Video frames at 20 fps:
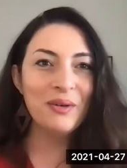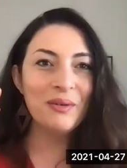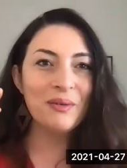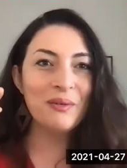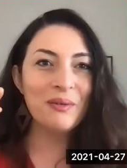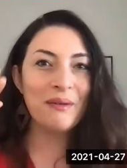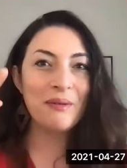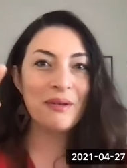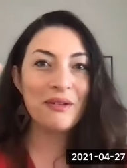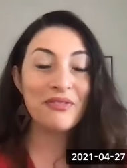
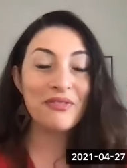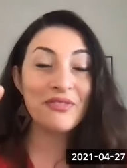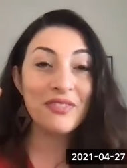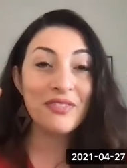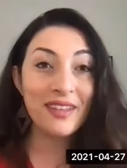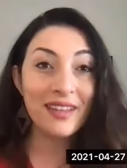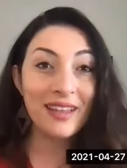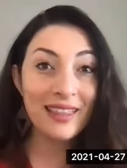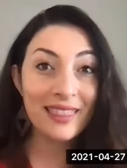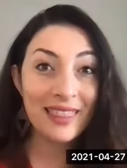where we,
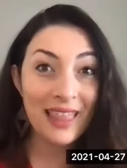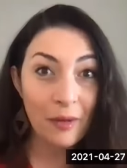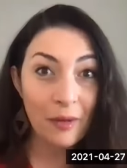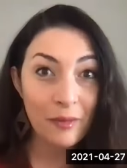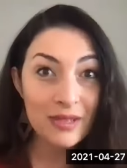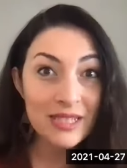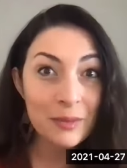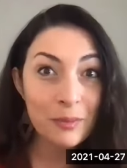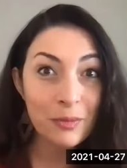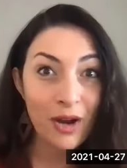that
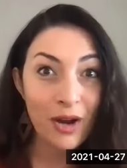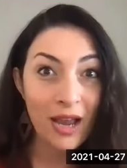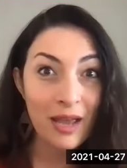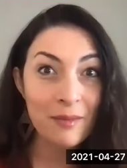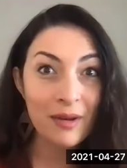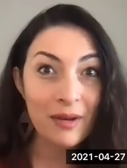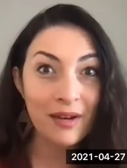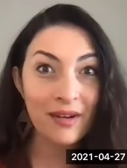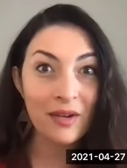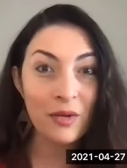was a
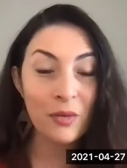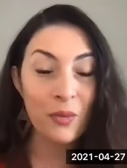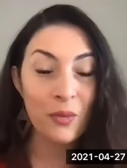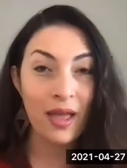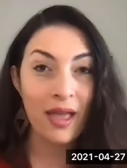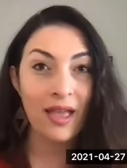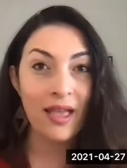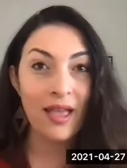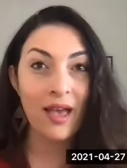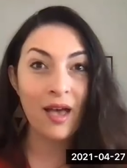primary
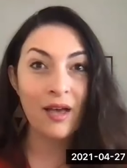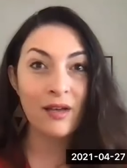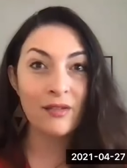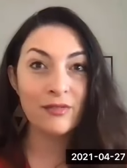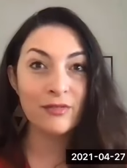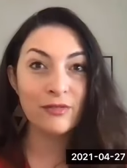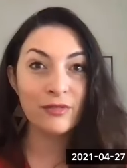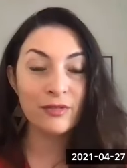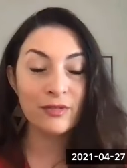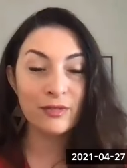way
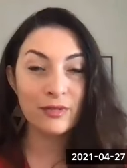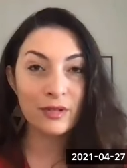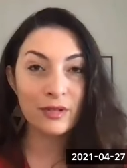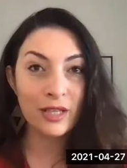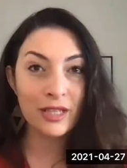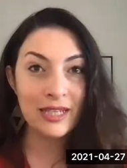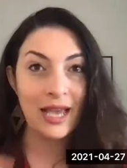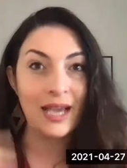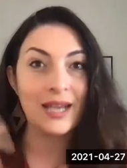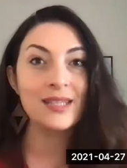of
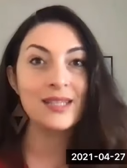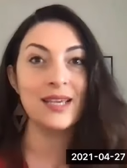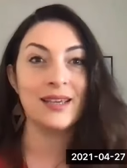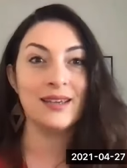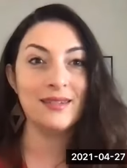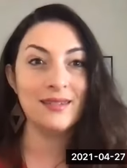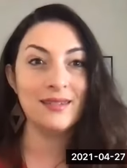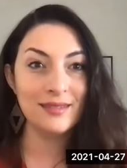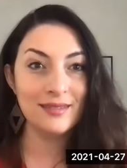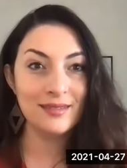
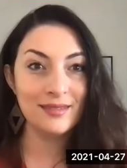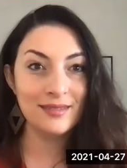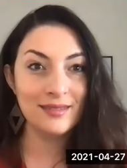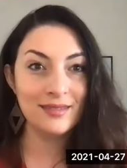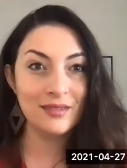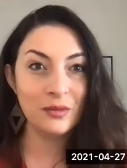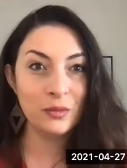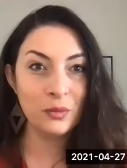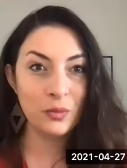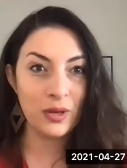connecting
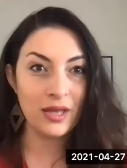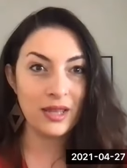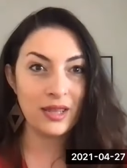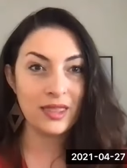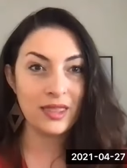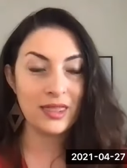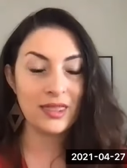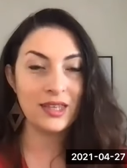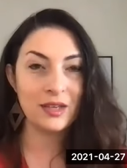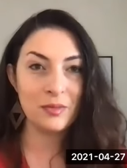
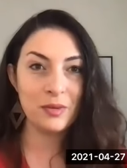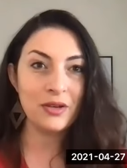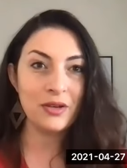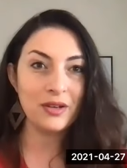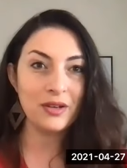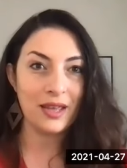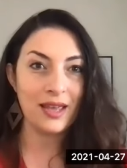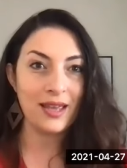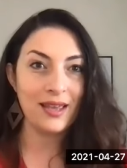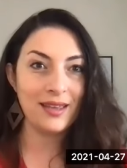with the
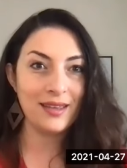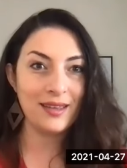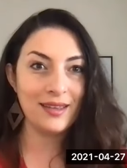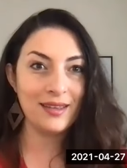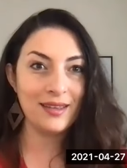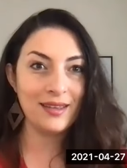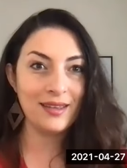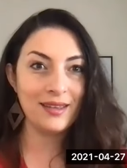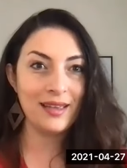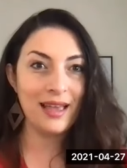community?
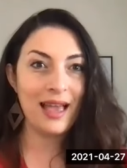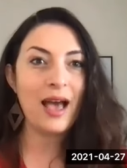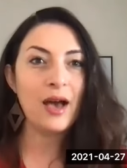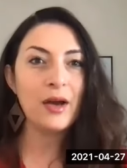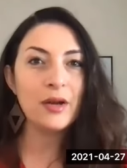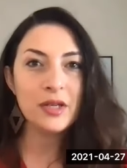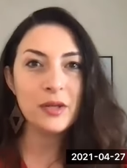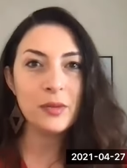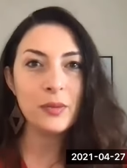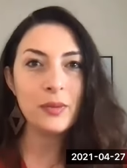
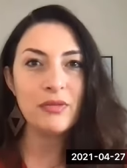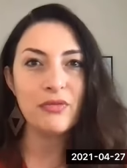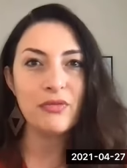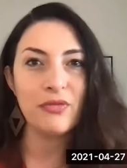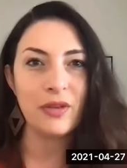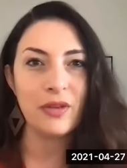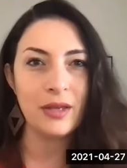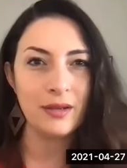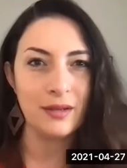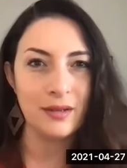How did we
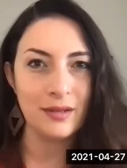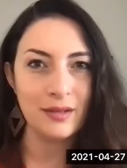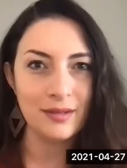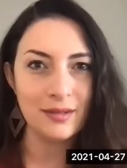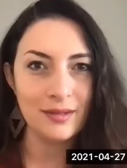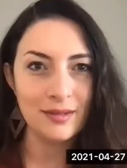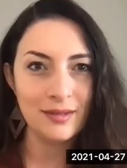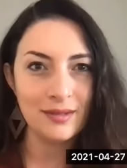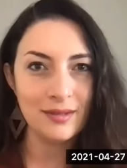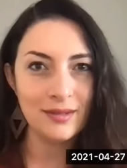feel?
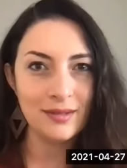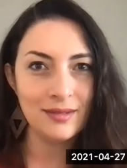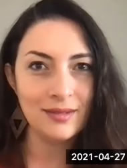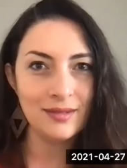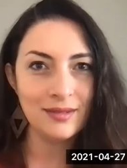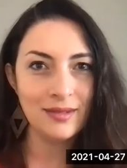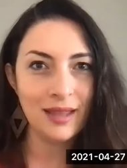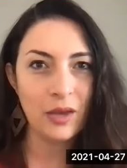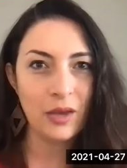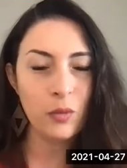
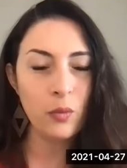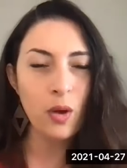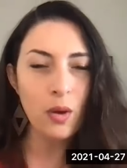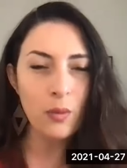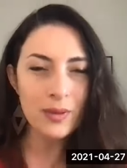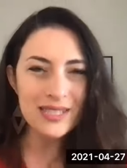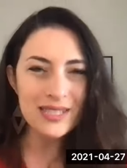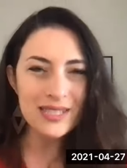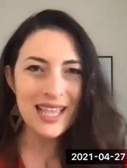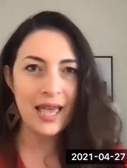Like,
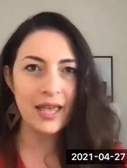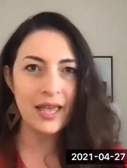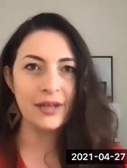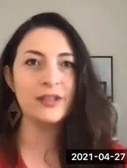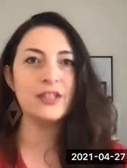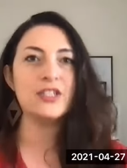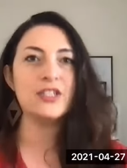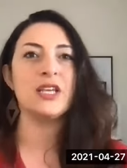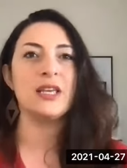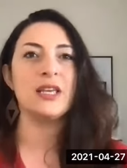what was the
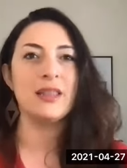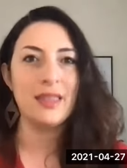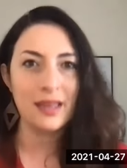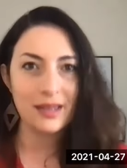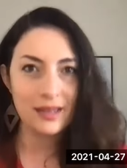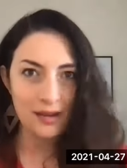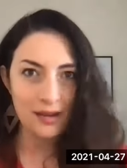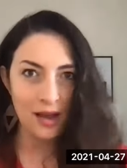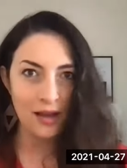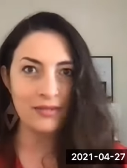energy
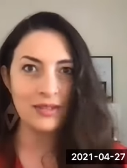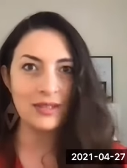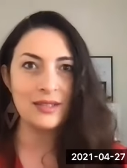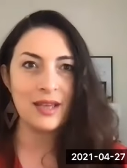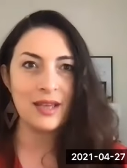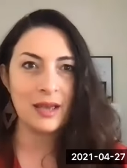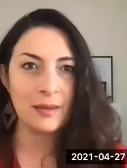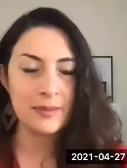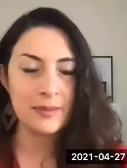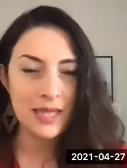that
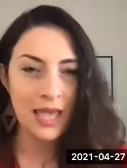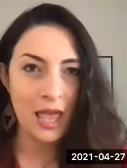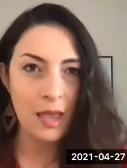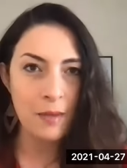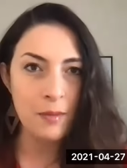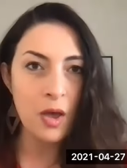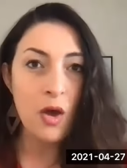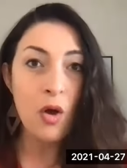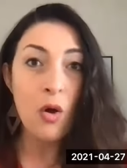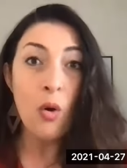oftentimes
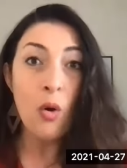came?